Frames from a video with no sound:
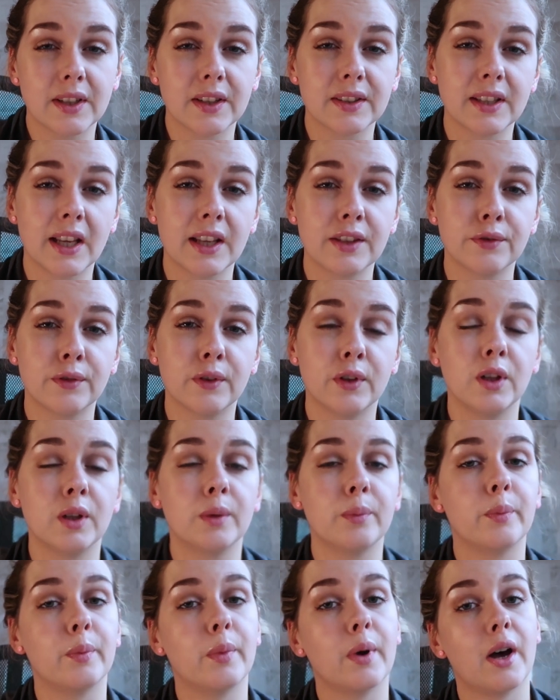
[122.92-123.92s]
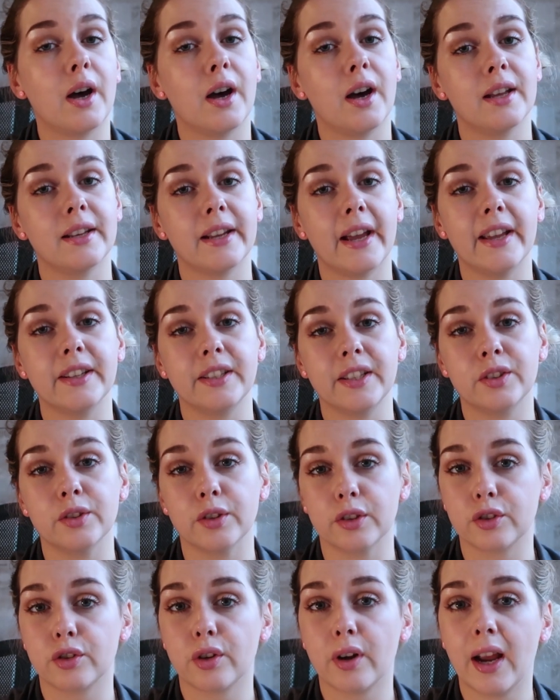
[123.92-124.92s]
successful, but I did
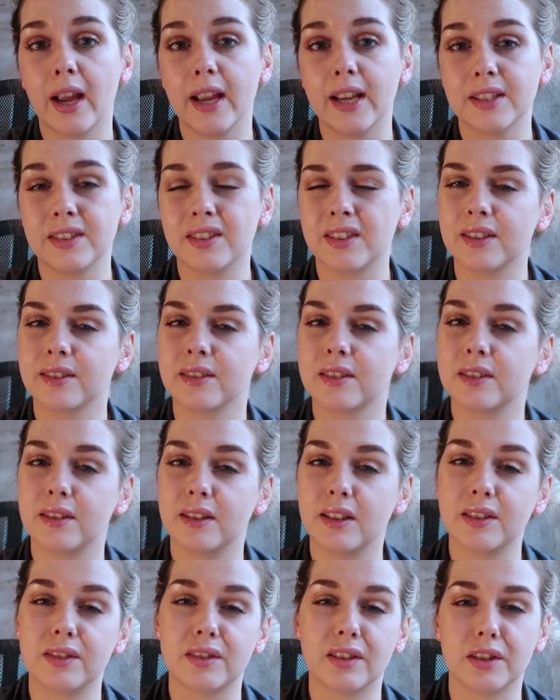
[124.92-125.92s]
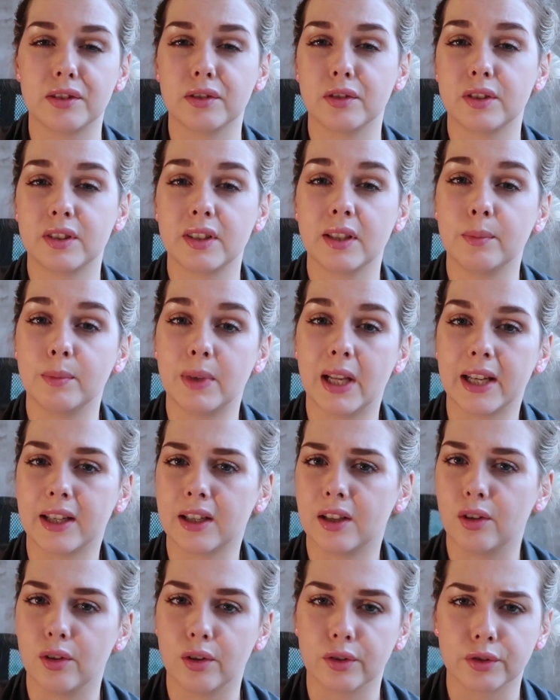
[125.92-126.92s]
not try it since this does not seem like
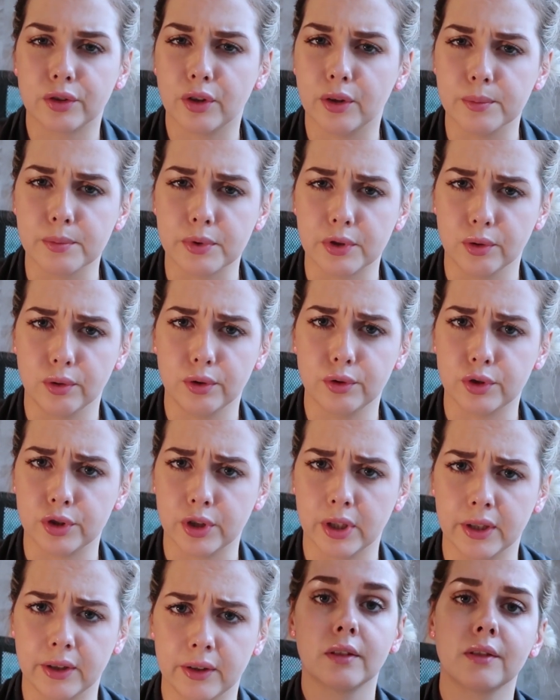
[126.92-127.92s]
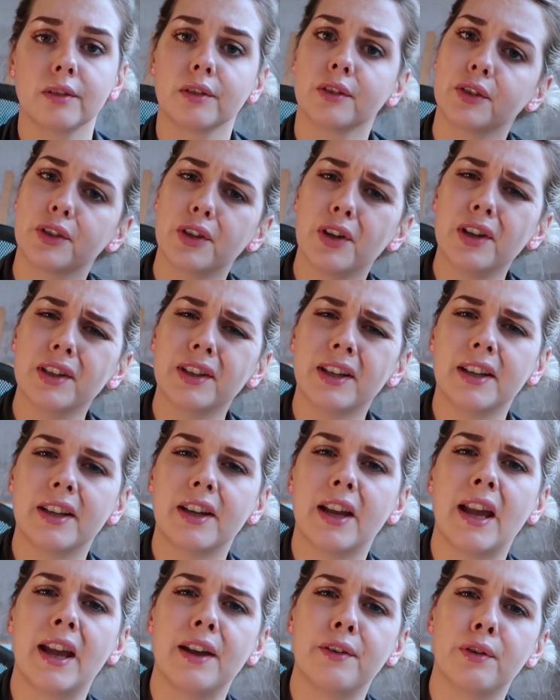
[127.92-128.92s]
a long-term solution. Girl gotta
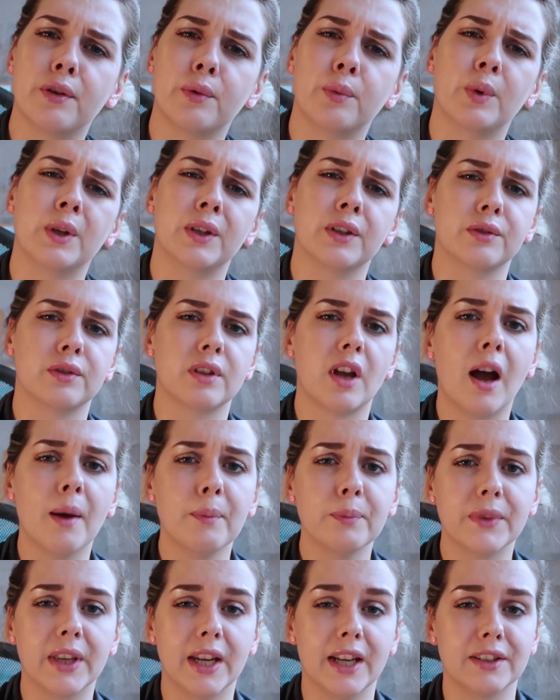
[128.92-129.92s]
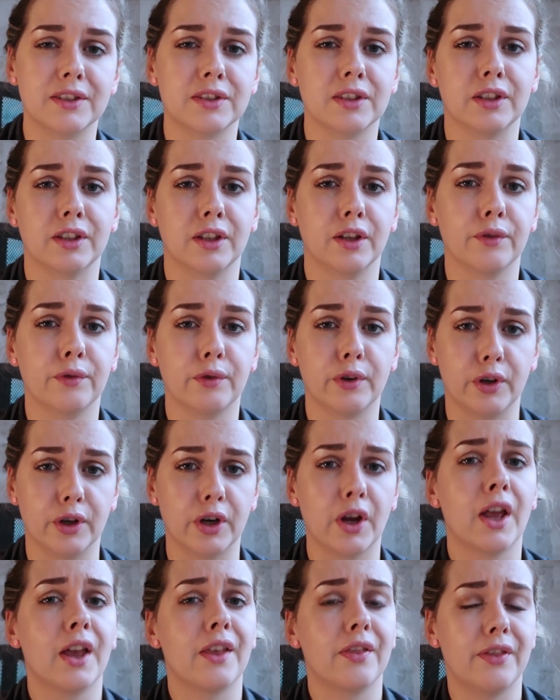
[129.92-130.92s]
have her Windows updates that give
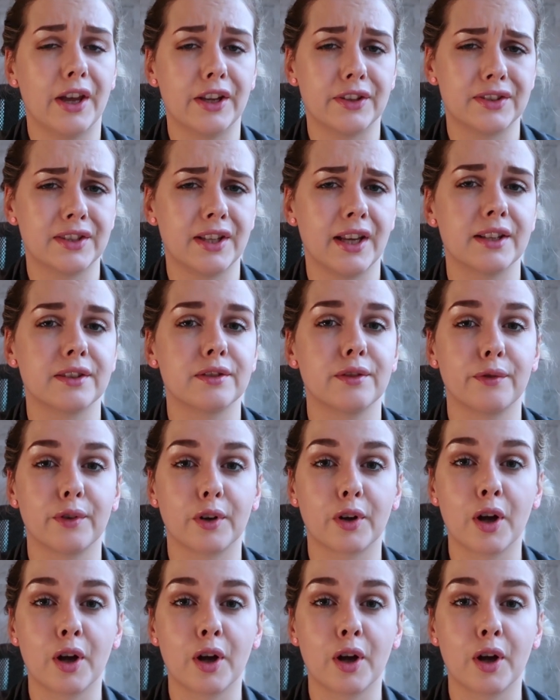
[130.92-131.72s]
her that sense of